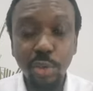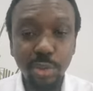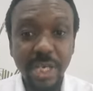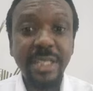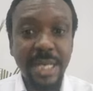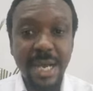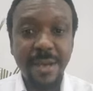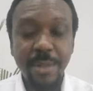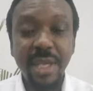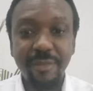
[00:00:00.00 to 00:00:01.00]
good than
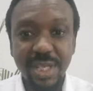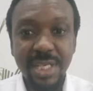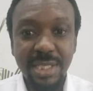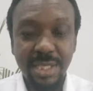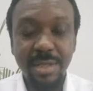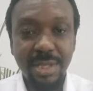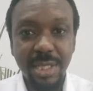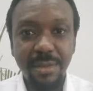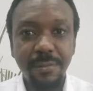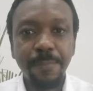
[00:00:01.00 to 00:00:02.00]
harm if care is not
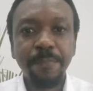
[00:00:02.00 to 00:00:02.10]
taken.